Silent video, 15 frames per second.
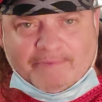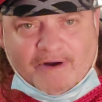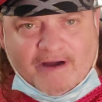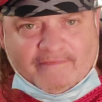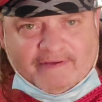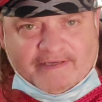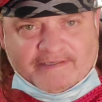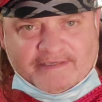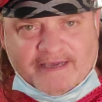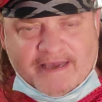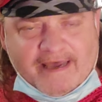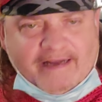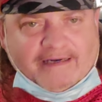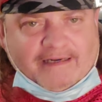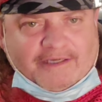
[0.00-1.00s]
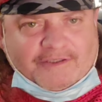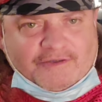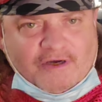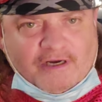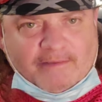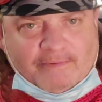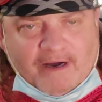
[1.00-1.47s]
province, an
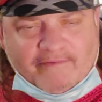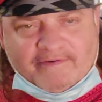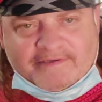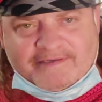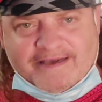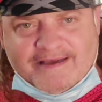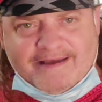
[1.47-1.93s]
electronic province,